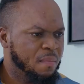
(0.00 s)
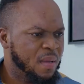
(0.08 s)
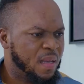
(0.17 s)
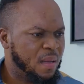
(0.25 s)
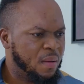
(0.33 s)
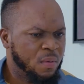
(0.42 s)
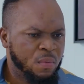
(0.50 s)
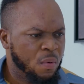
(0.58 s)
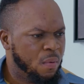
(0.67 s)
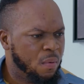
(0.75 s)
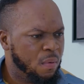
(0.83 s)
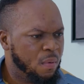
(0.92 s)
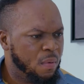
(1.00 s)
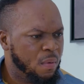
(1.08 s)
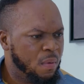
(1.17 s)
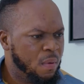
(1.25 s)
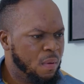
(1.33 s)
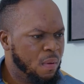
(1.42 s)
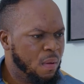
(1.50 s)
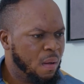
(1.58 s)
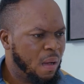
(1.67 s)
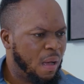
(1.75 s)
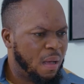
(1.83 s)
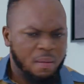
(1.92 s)
Me? No.
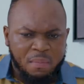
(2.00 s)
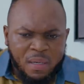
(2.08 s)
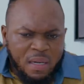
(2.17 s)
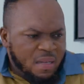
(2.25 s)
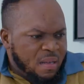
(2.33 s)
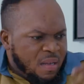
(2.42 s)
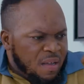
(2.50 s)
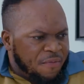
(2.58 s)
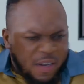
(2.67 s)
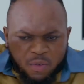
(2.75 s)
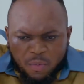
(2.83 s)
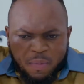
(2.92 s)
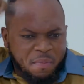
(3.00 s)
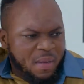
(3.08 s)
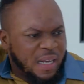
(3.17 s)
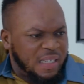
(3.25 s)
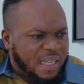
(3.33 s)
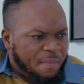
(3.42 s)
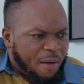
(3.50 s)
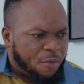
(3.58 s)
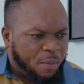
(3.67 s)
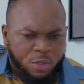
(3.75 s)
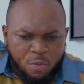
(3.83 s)
Madam, if I know, make a ticket back for